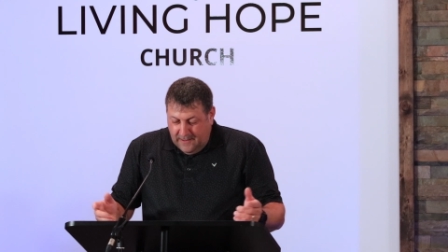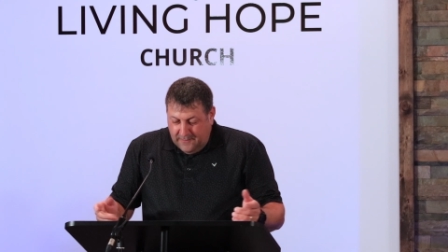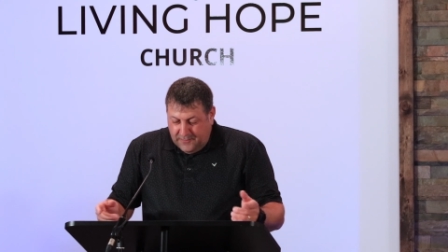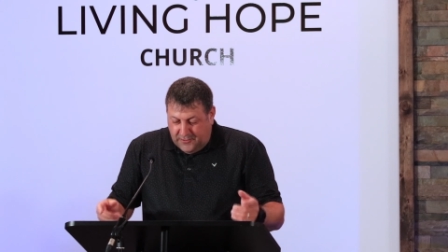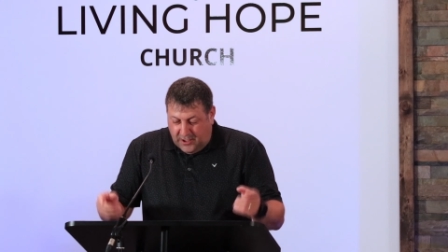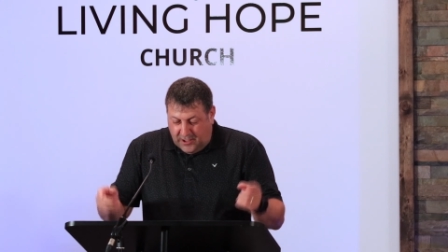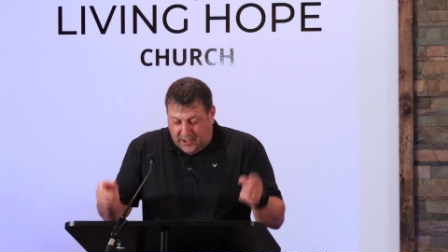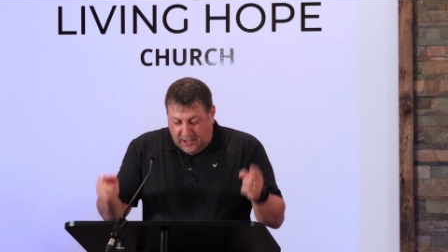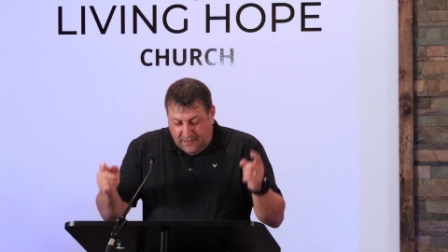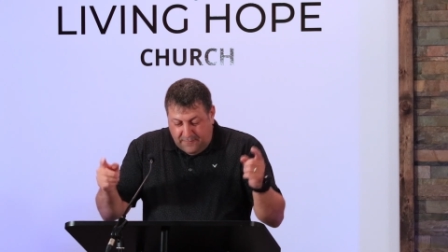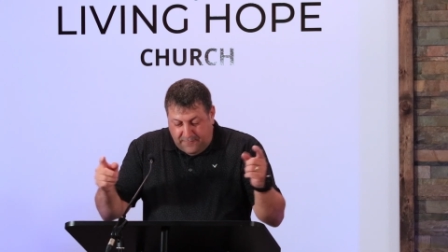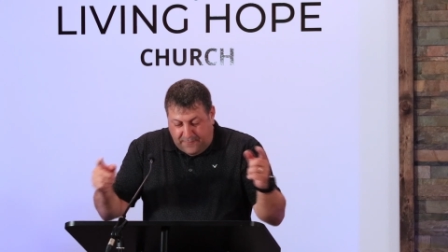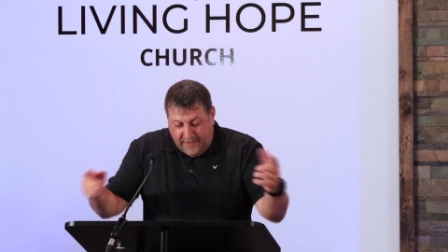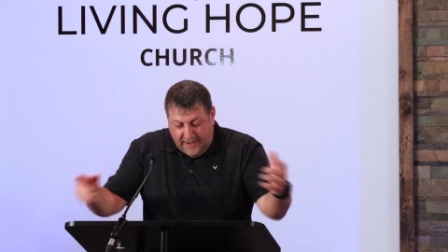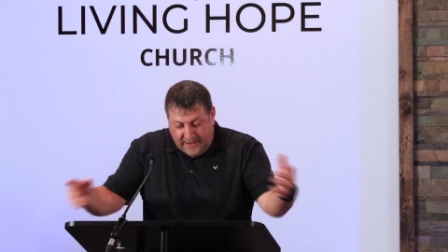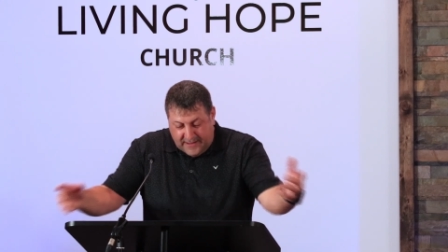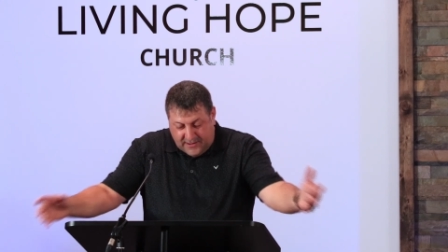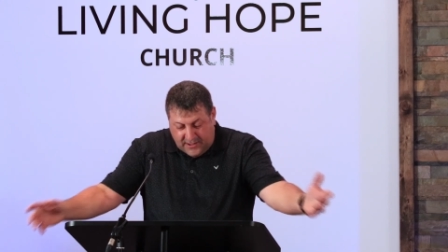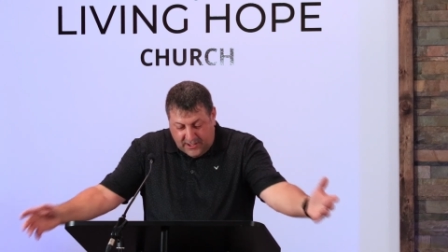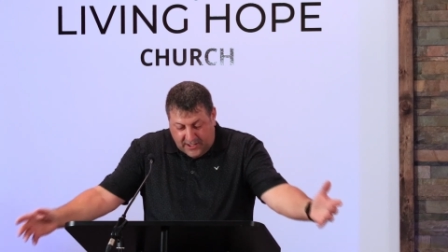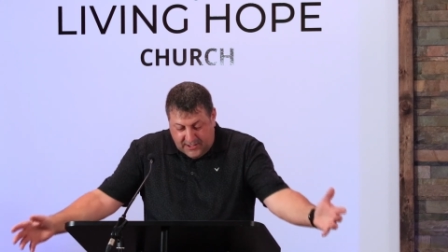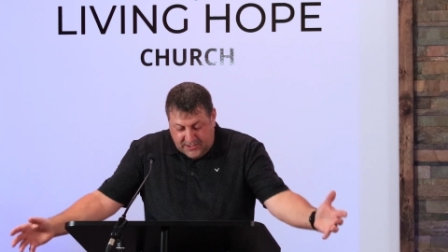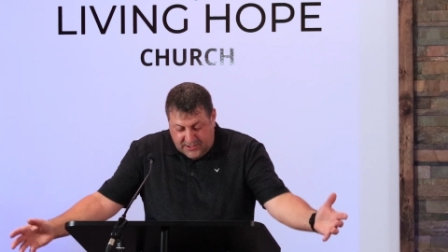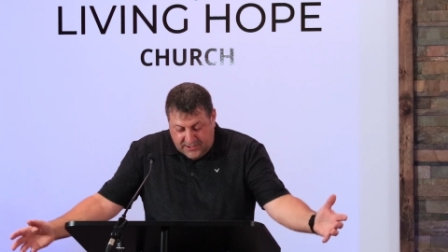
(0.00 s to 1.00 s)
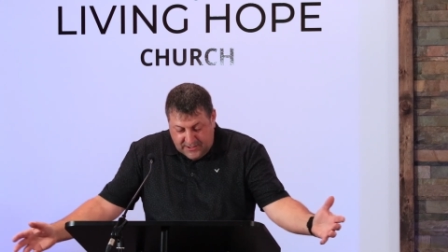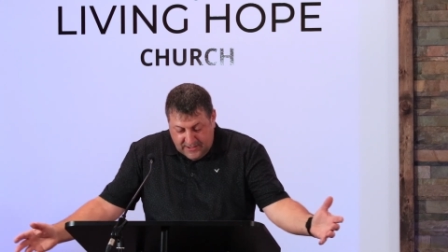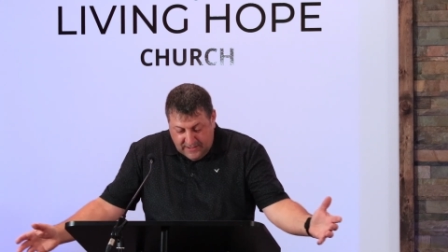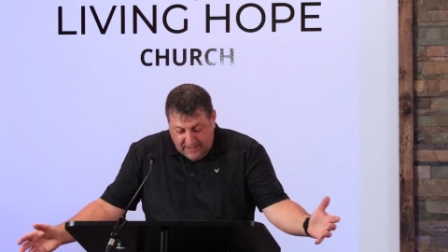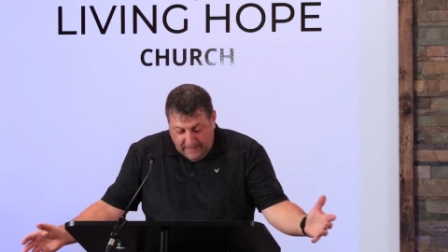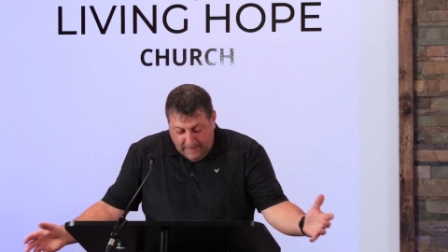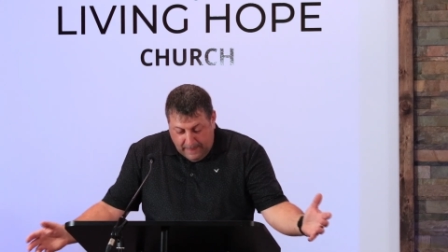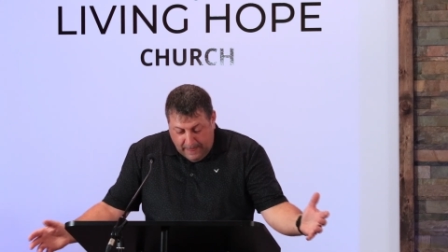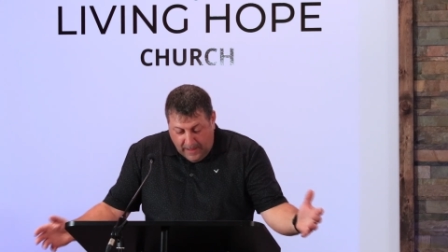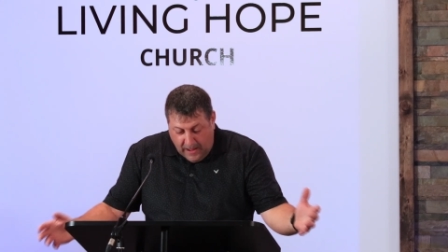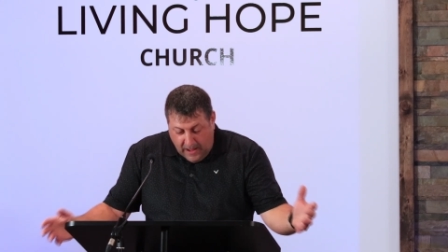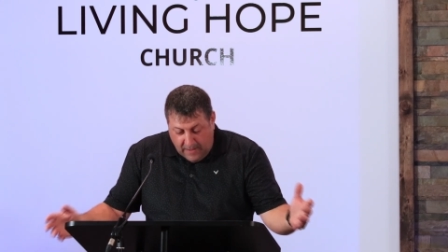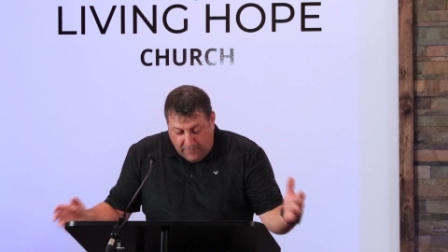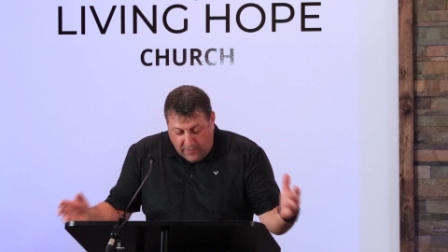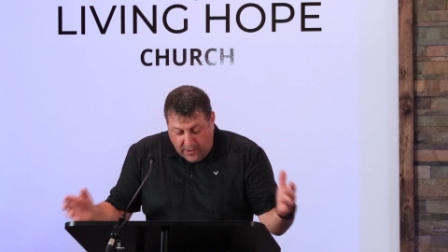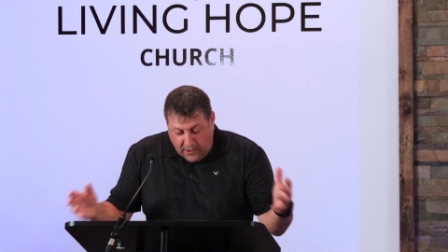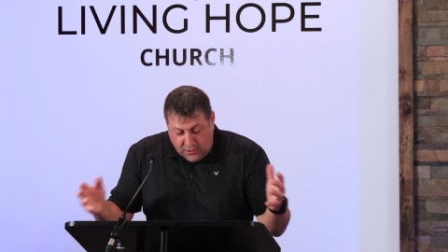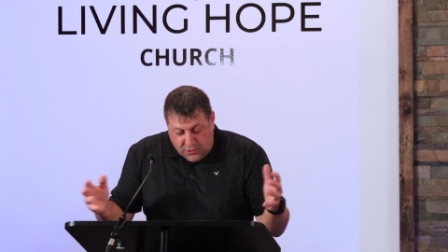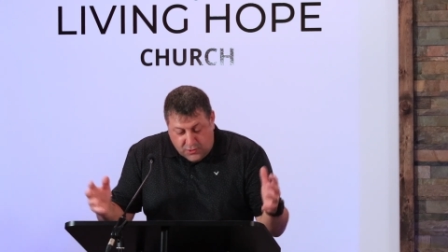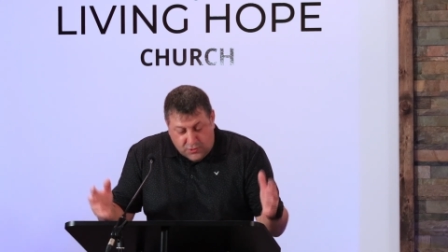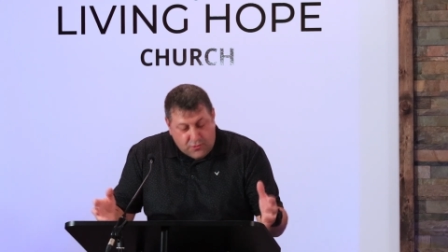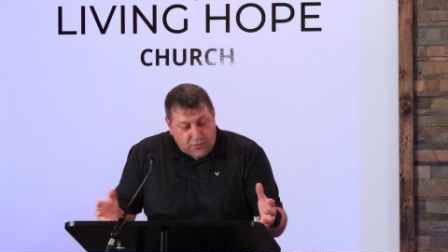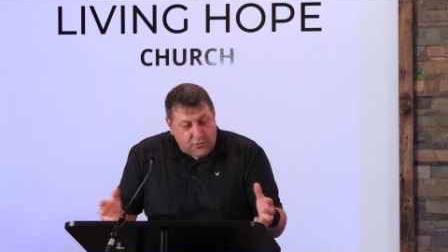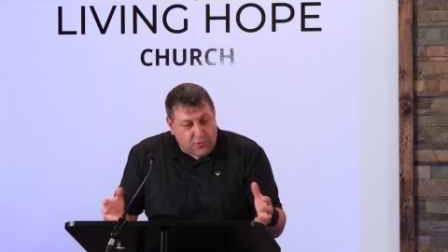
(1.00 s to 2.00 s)
to convict us of our
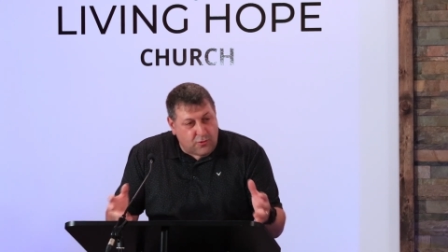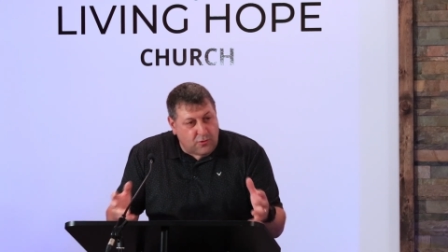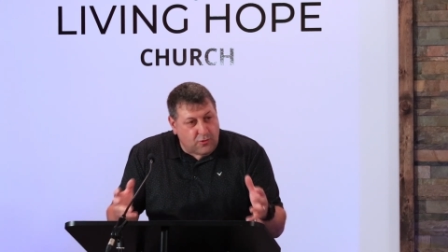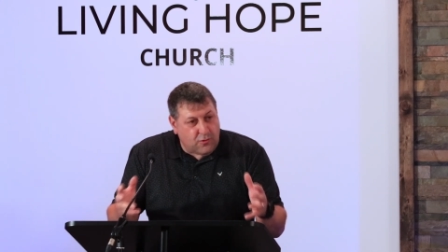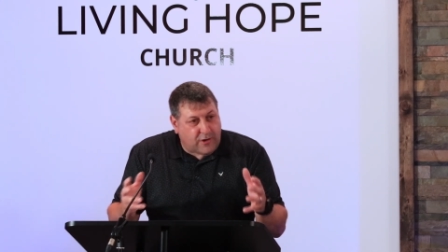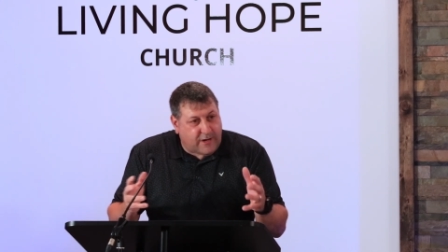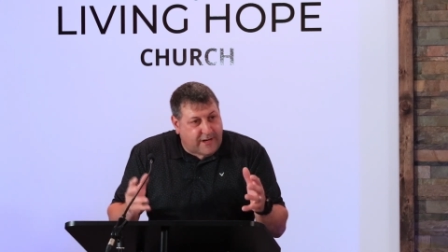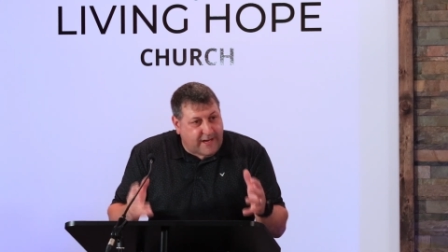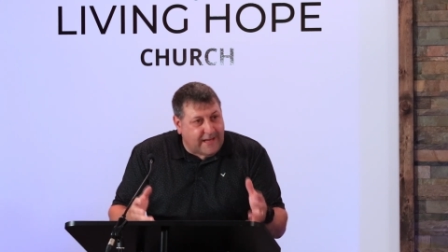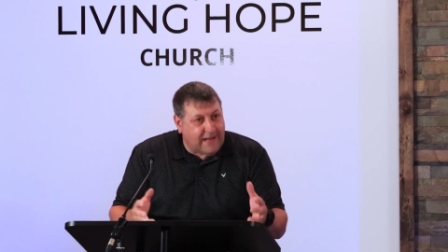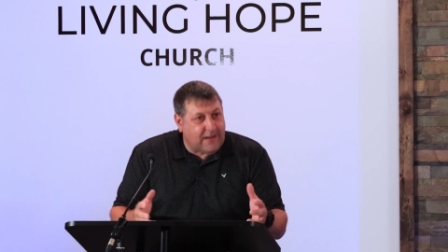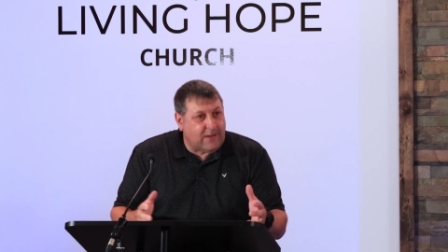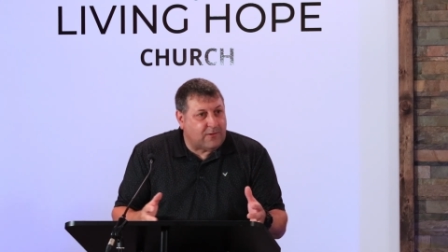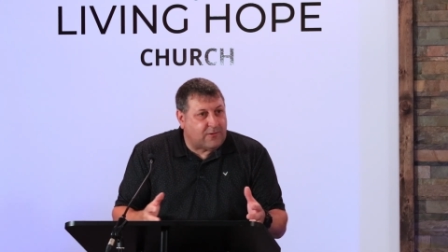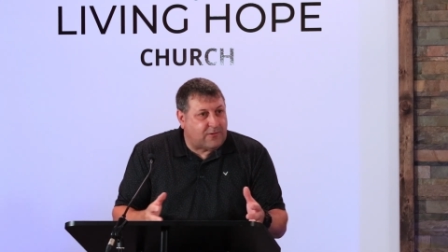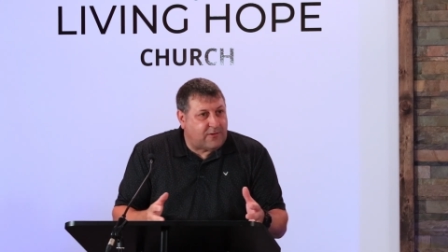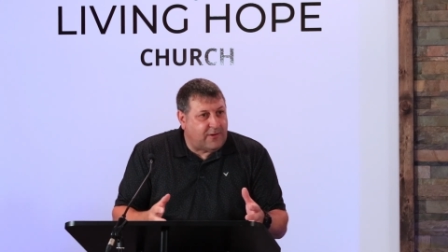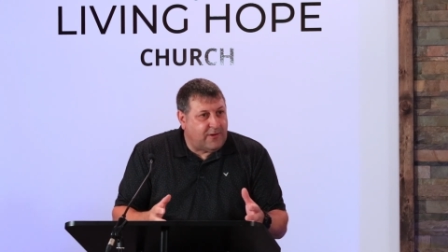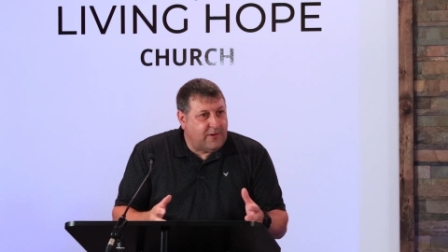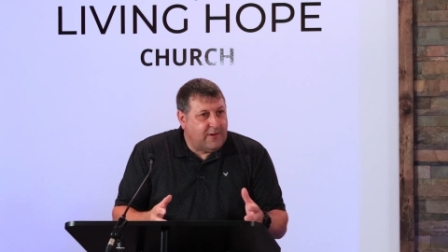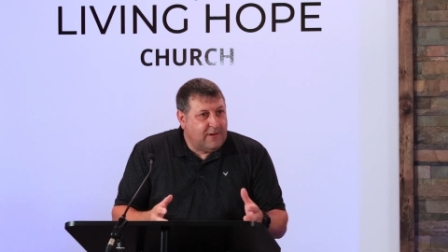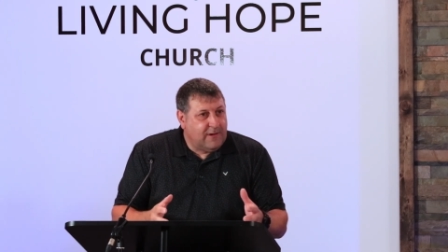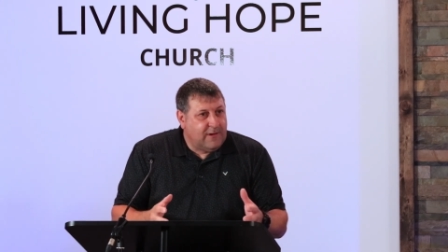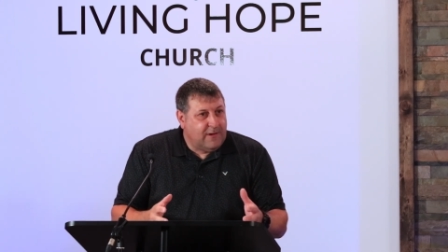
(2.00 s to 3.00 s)
true guilt